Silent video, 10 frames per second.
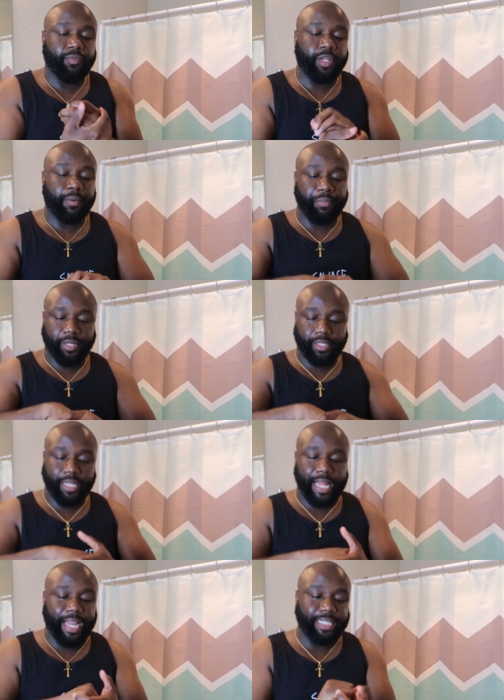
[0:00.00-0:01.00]
I put the
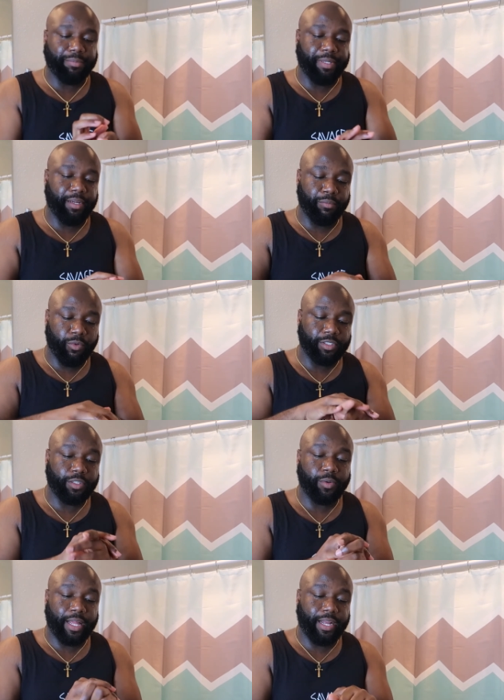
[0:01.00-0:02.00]
last bit more
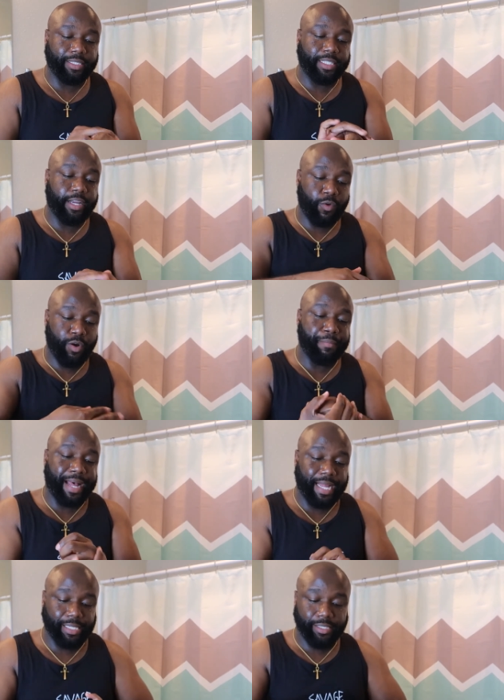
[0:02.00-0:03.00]
so, like I said, on
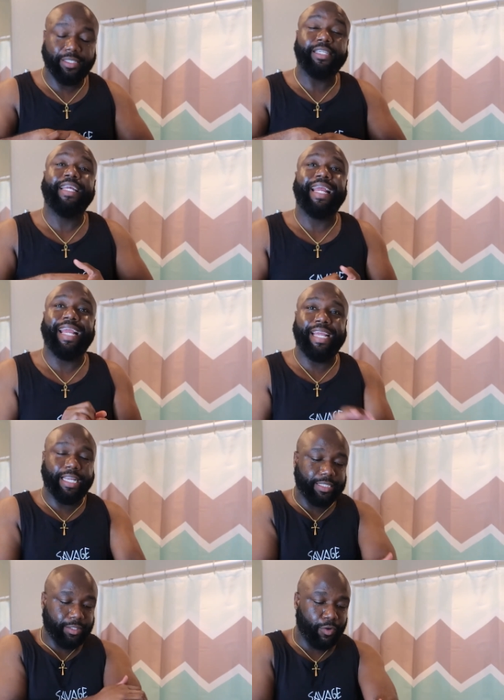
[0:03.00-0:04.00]
my
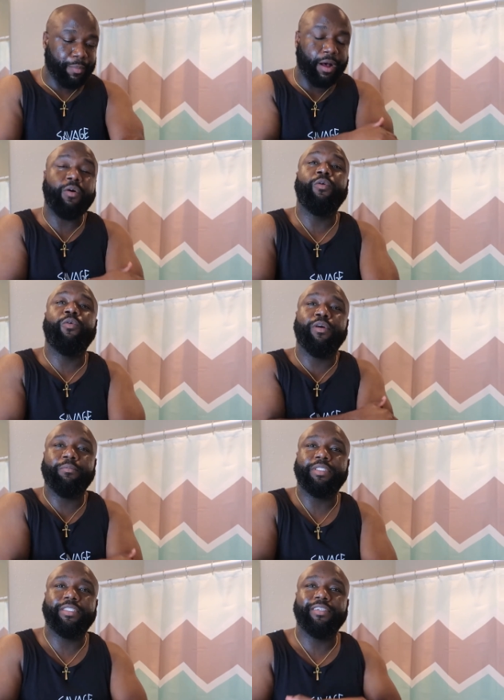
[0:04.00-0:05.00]
hands and on my arms.